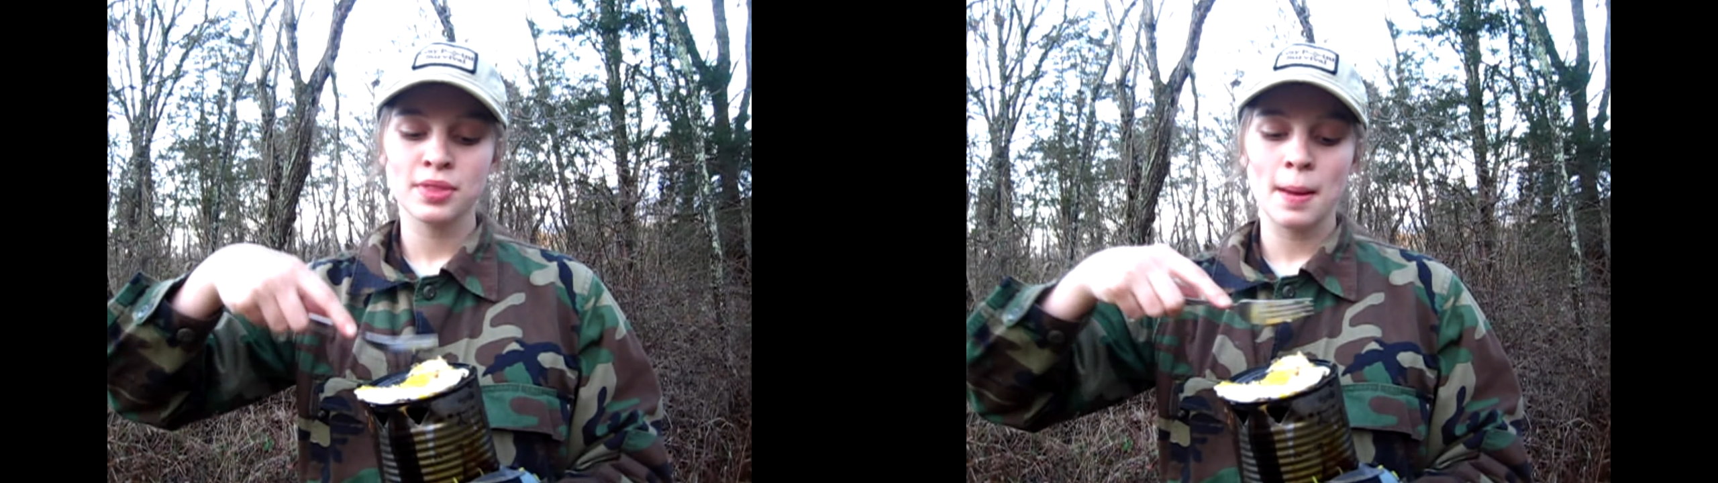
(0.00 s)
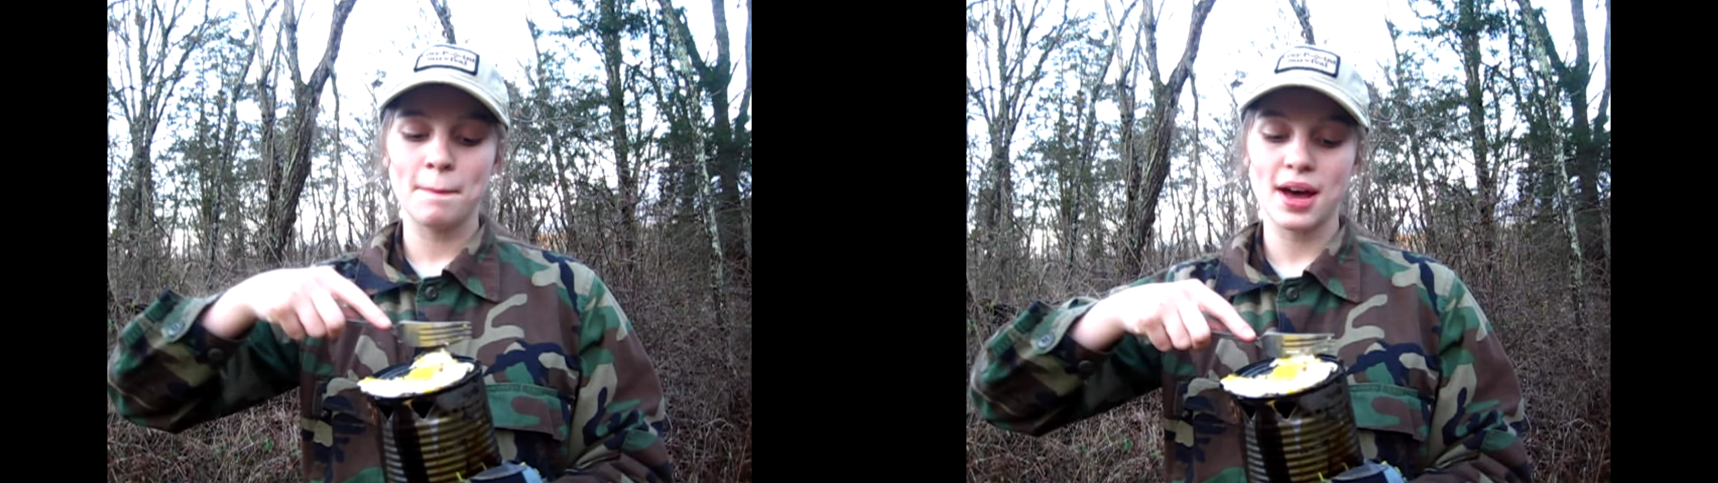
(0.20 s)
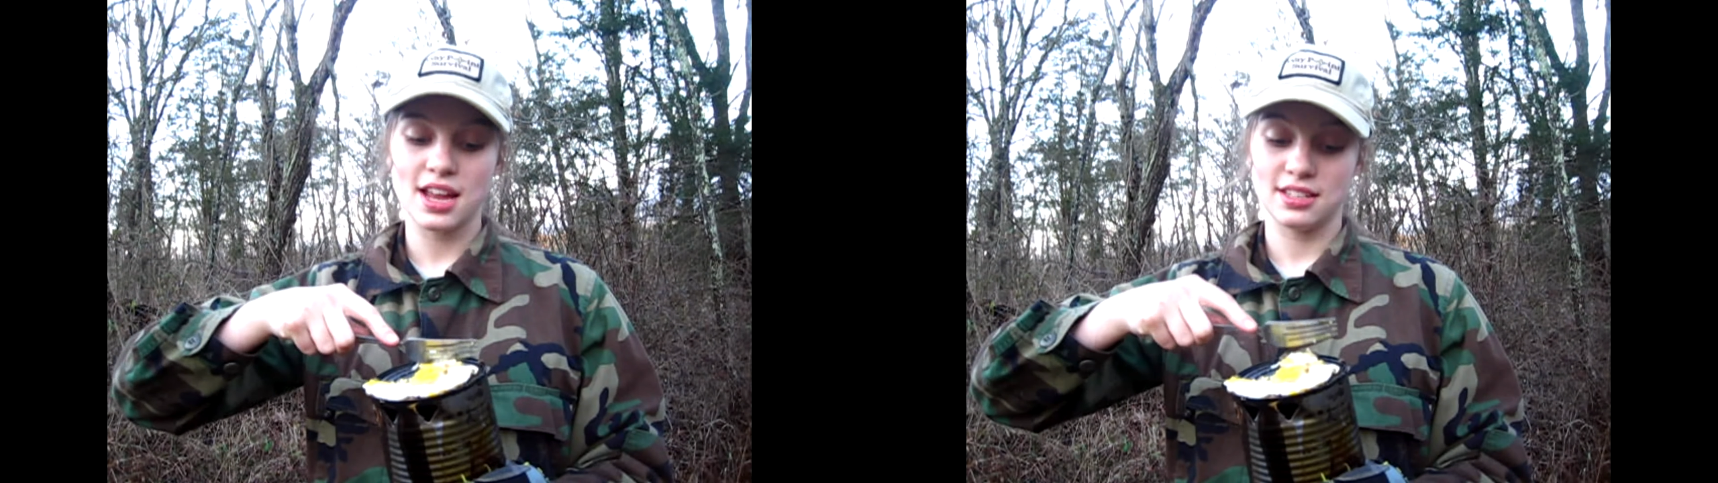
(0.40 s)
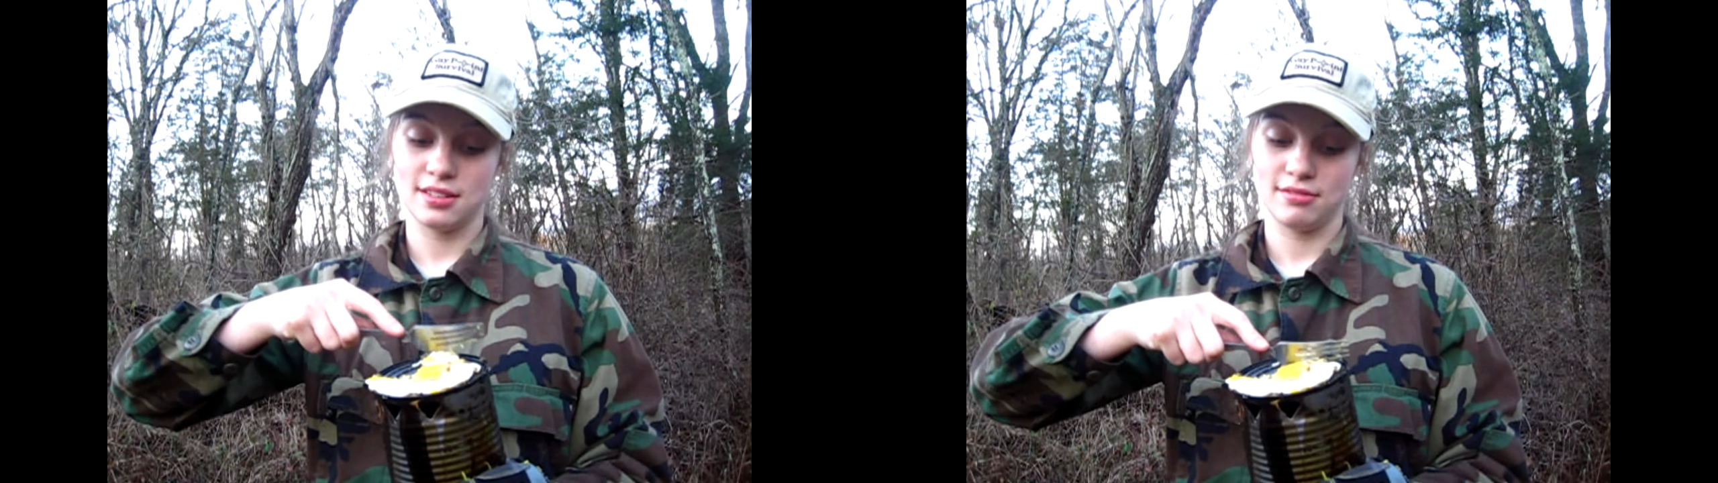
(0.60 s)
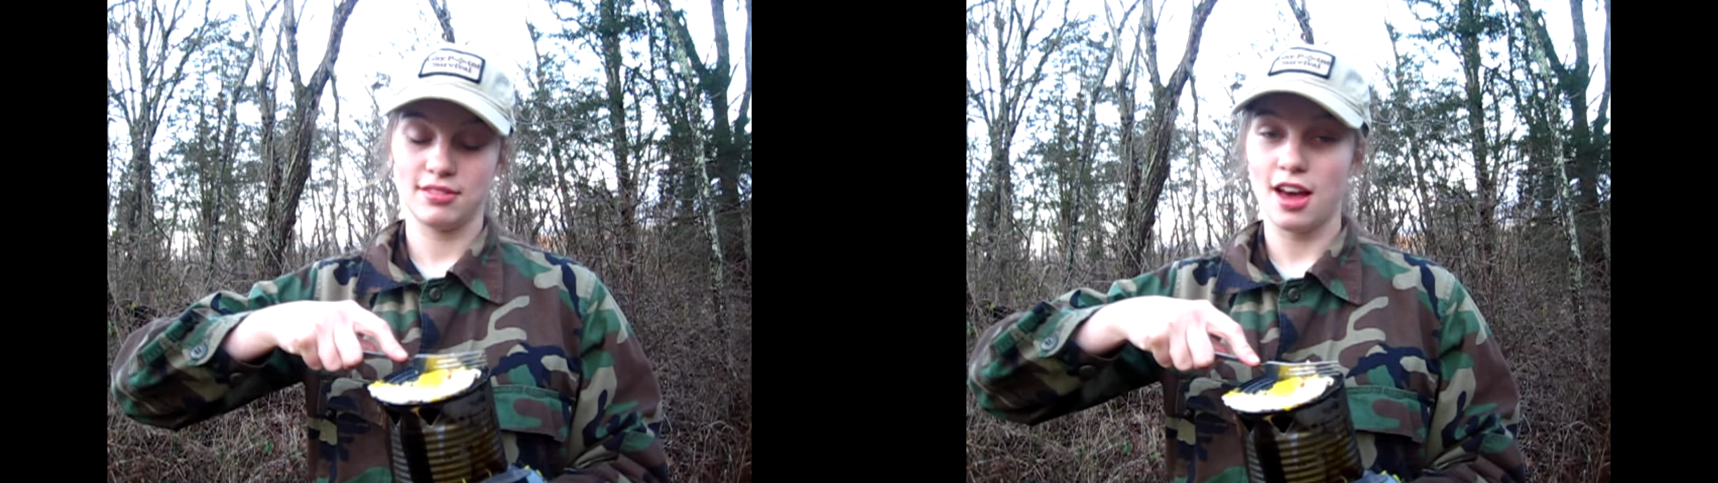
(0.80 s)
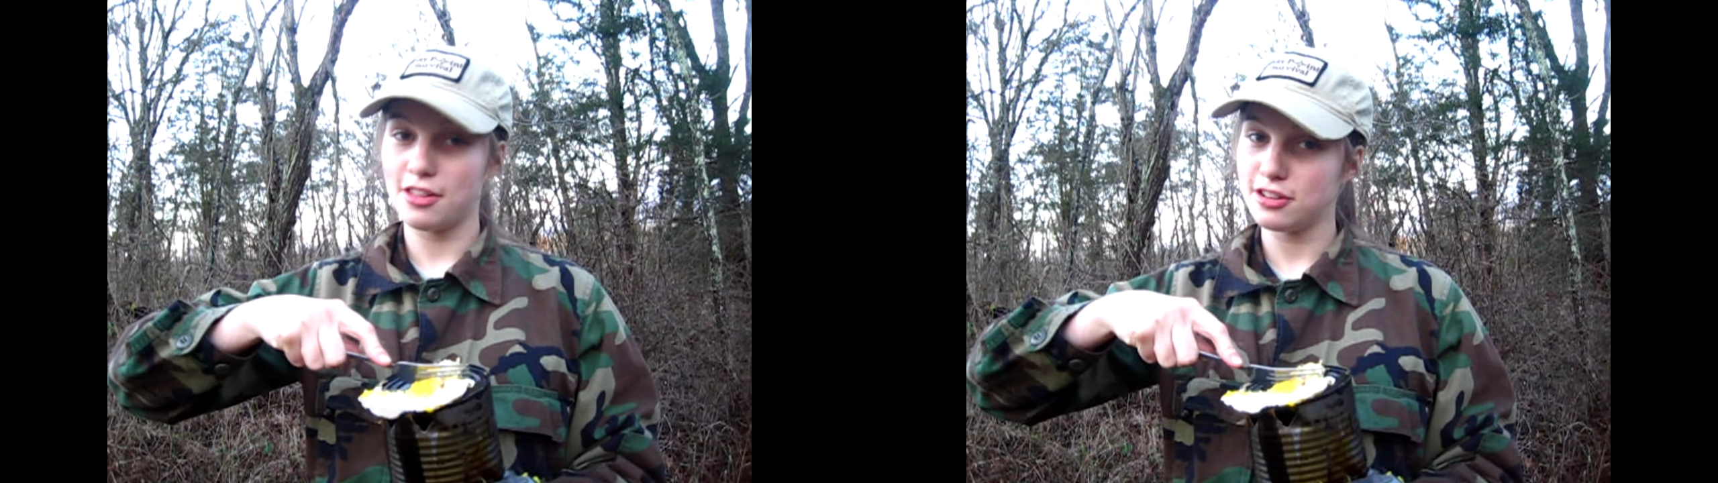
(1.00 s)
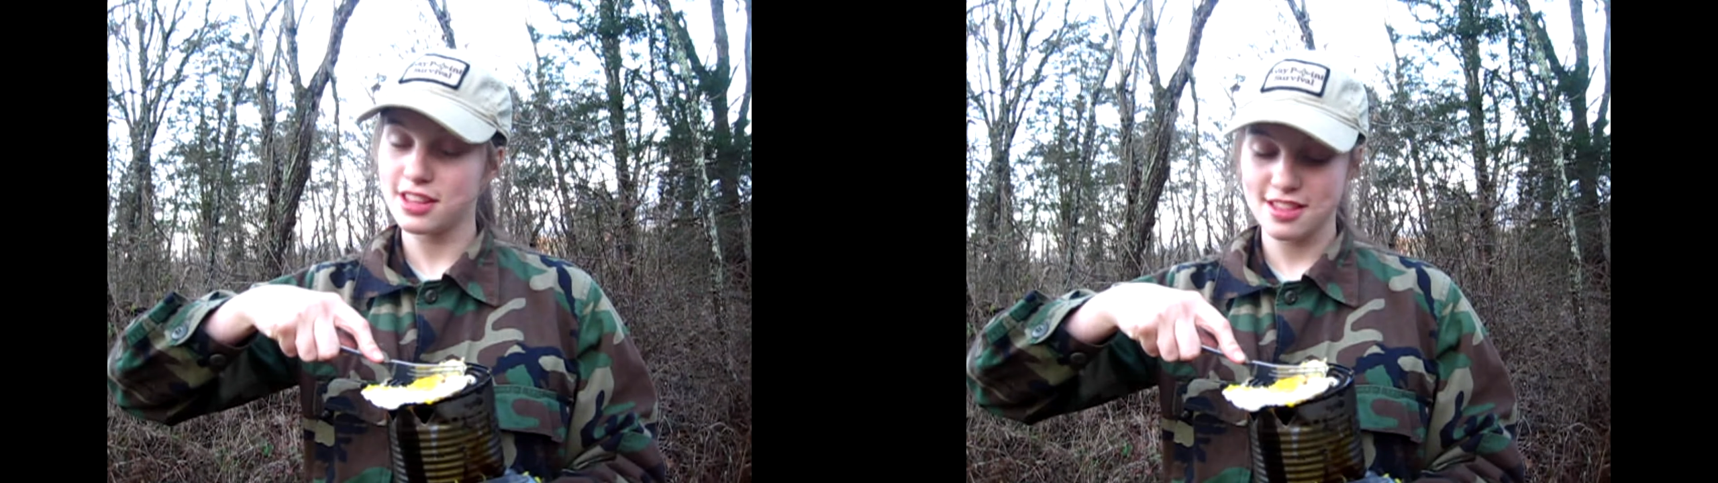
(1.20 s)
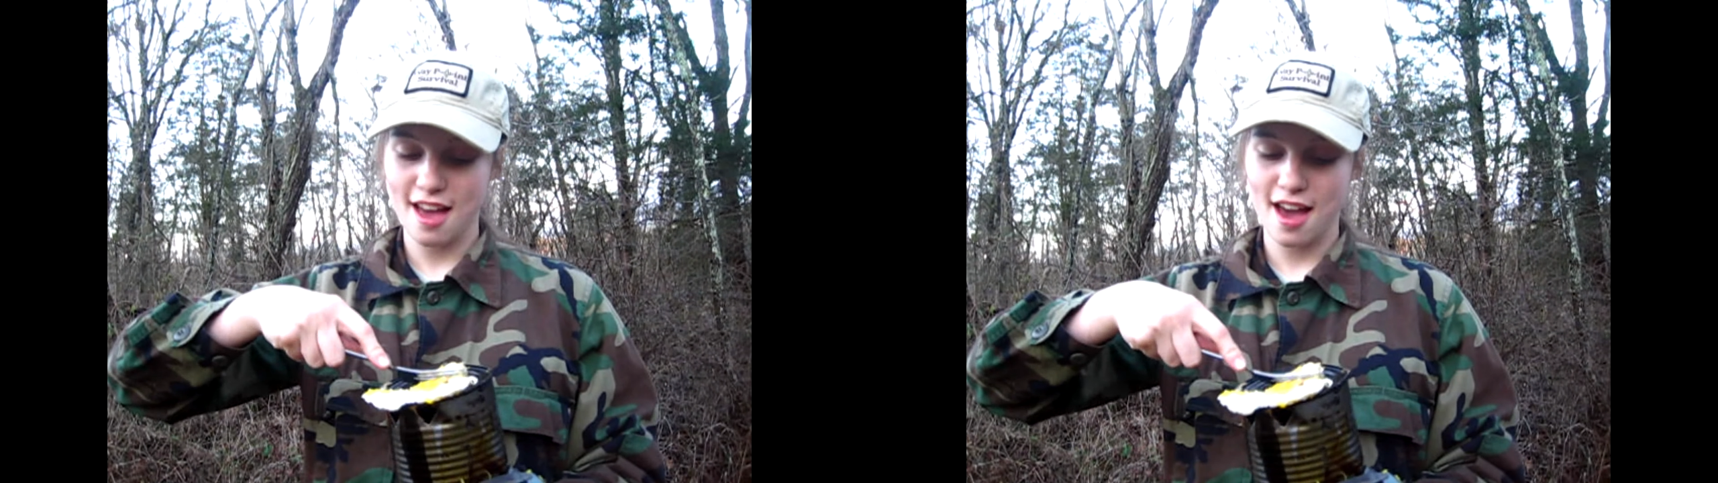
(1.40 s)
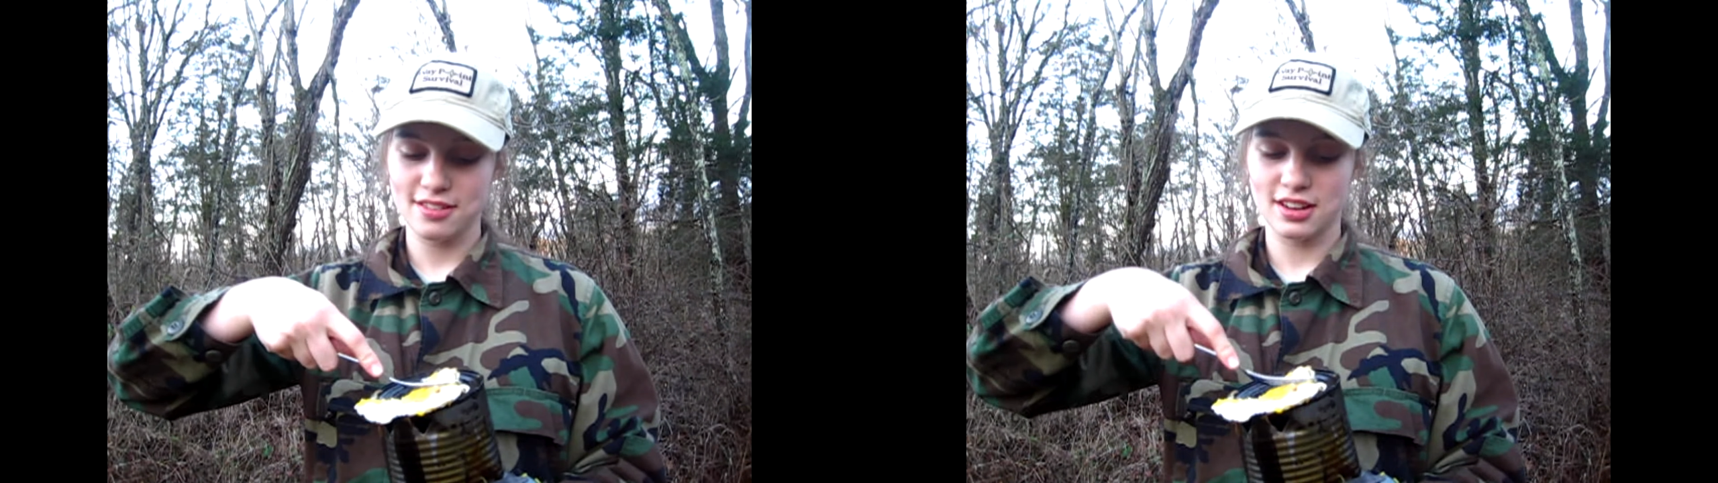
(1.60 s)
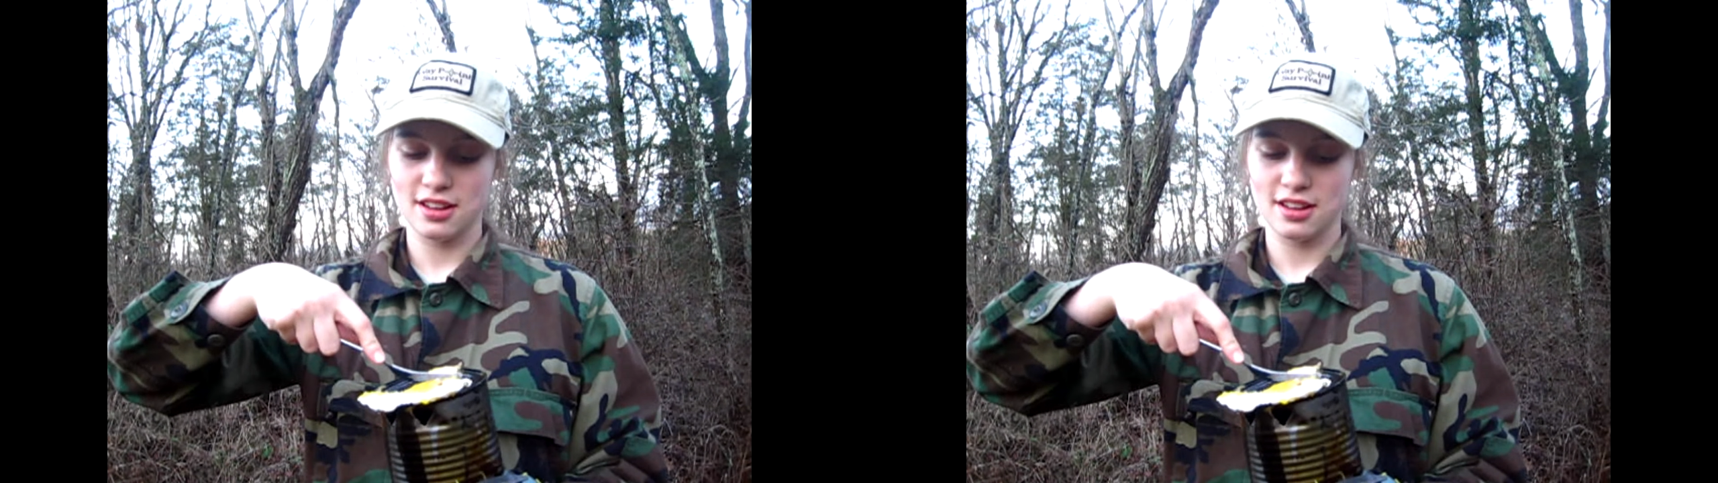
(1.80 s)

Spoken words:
But other than that,